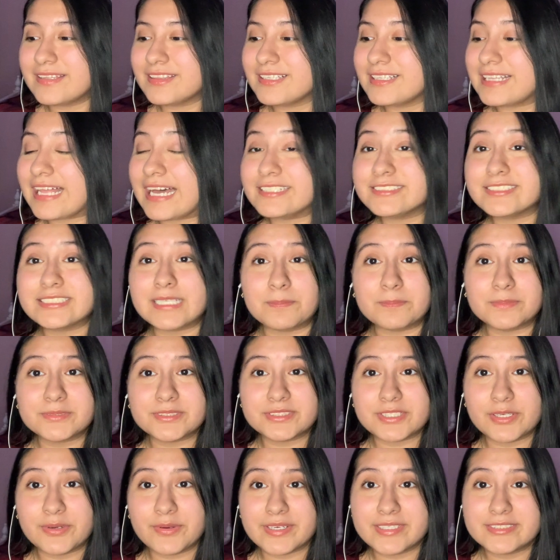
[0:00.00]
last
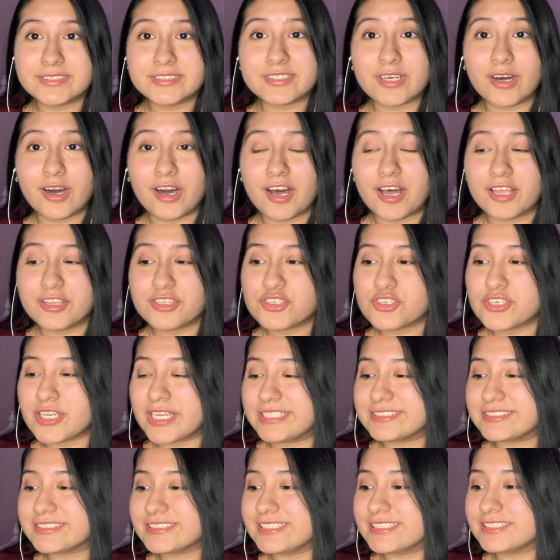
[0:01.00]
episode is called
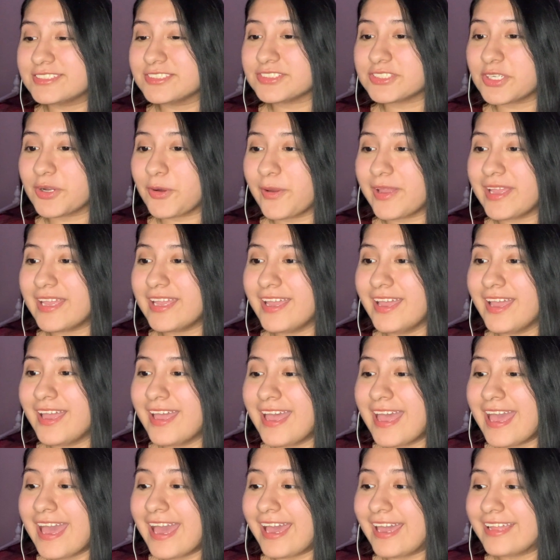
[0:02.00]
Chasing Zoey,
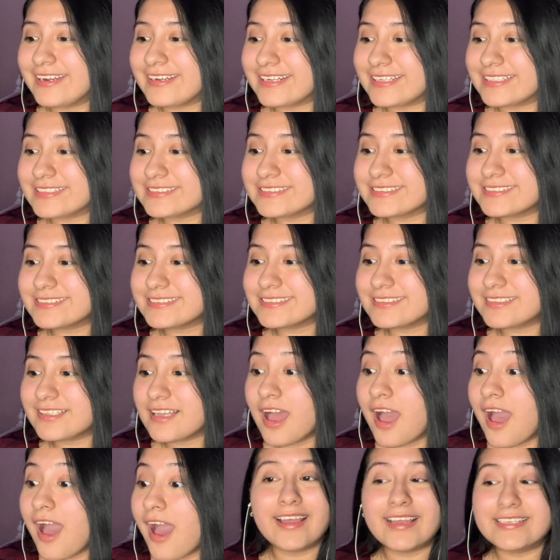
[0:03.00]
and it's
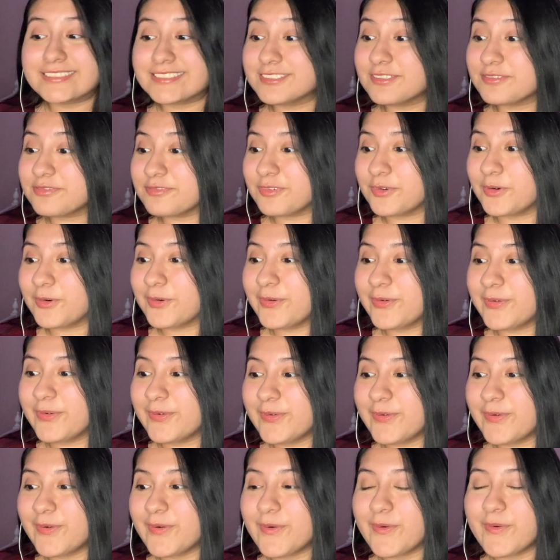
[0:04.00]
a
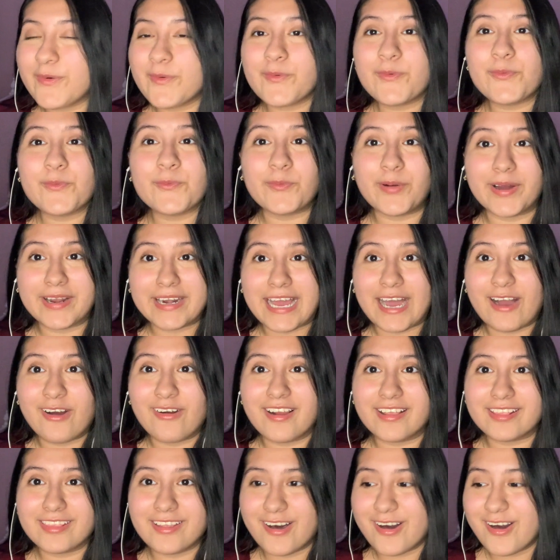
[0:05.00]
full 1
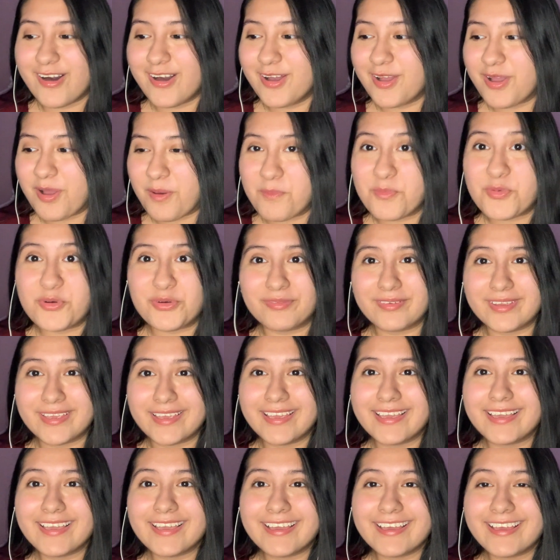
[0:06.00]
hour long
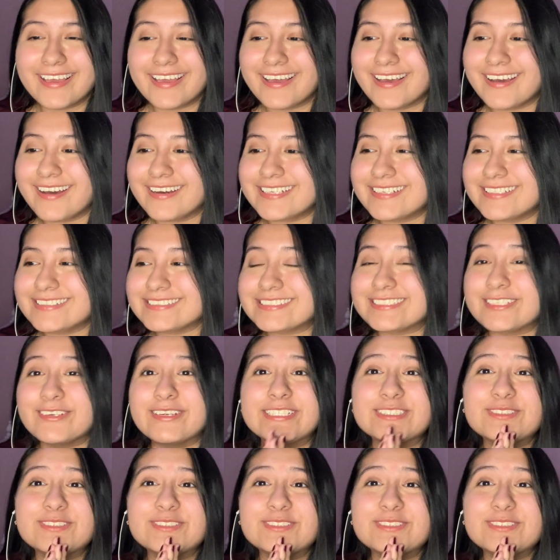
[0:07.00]
movie series